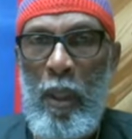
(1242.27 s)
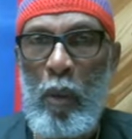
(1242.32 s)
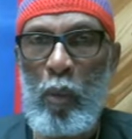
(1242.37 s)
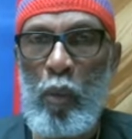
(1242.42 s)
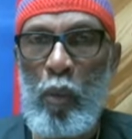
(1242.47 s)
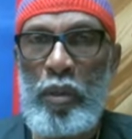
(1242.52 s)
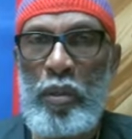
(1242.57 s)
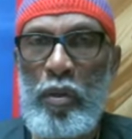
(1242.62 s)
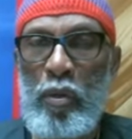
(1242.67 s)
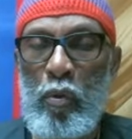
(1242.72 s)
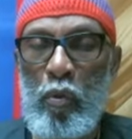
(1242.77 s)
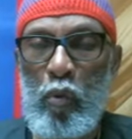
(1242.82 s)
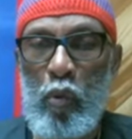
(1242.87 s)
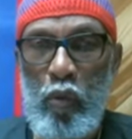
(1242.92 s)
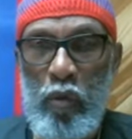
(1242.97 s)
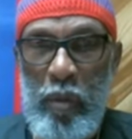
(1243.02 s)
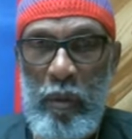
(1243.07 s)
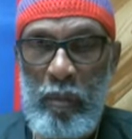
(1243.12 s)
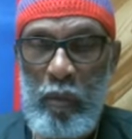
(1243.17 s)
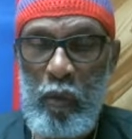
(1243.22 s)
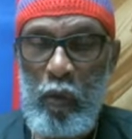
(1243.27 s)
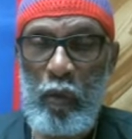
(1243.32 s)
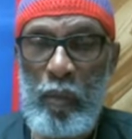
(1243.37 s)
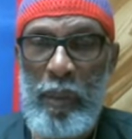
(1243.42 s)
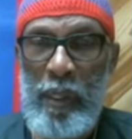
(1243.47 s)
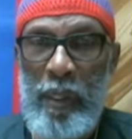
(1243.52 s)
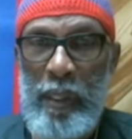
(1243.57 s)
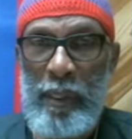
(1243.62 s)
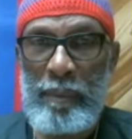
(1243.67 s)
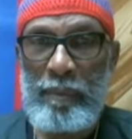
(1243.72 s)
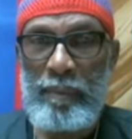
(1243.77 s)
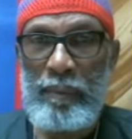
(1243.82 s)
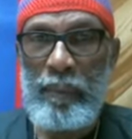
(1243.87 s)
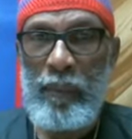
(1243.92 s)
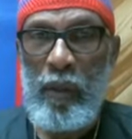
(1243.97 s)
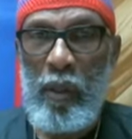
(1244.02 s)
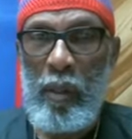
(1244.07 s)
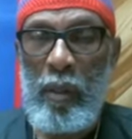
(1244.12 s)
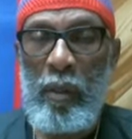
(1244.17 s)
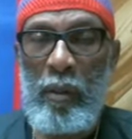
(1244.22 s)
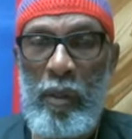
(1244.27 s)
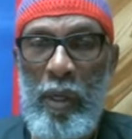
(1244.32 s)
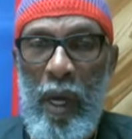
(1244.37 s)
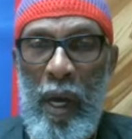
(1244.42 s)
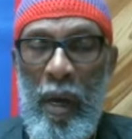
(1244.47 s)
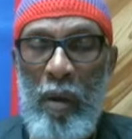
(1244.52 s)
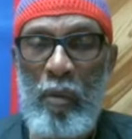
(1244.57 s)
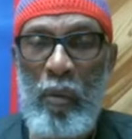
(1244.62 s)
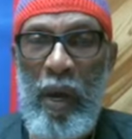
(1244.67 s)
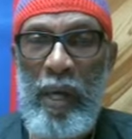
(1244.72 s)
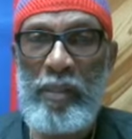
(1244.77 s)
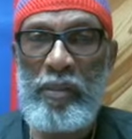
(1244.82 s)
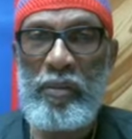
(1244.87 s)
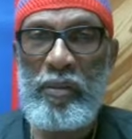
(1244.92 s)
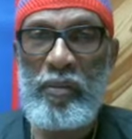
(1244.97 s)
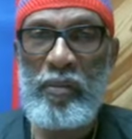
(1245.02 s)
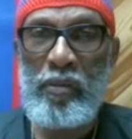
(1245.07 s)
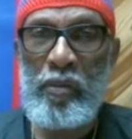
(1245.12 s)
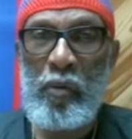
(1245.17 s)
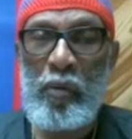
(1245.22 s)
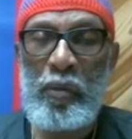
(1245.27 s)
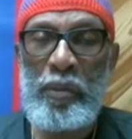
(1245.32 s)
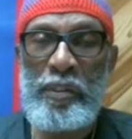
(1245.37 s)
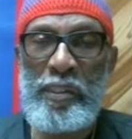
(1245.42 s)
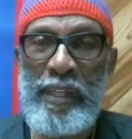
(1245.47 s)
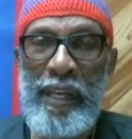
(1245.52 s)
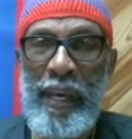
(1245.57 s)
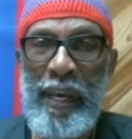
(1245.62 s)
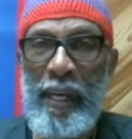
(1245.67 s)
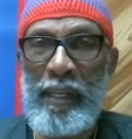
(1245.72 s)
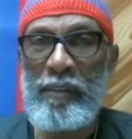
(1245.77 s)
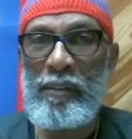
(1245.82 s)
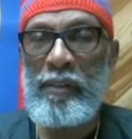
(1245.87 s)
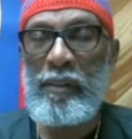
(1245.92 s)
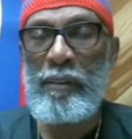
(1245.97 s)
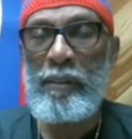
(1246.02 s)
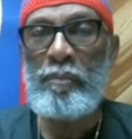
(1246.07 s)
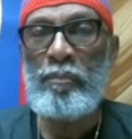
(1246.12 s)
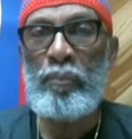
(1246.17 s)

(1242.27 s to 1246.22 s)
when the Jerusalem movement, you know, Yah Righteous is going to exit